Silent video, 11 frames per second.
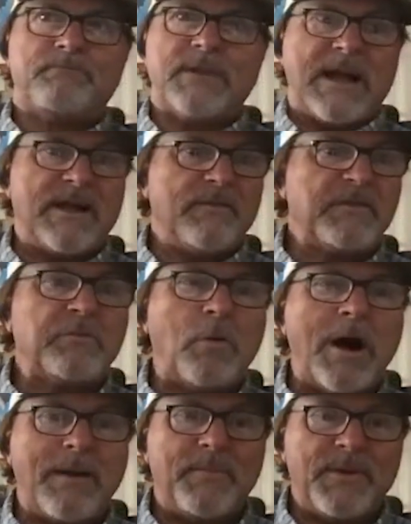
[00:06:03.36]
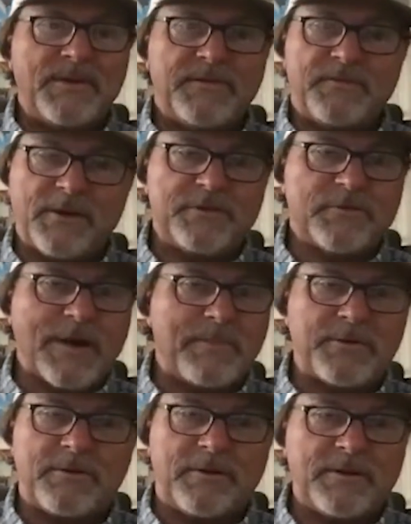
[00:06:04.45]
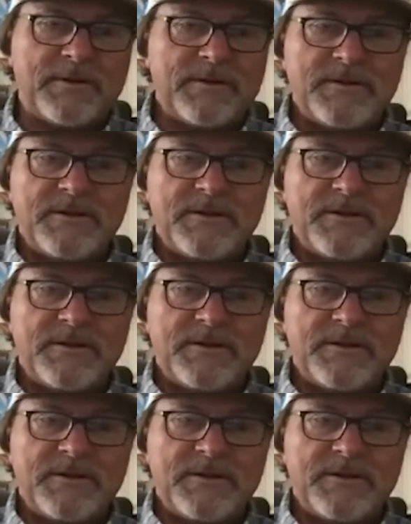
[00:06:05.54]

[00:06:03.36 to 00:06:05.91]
kind of a swamp. It's very tropical,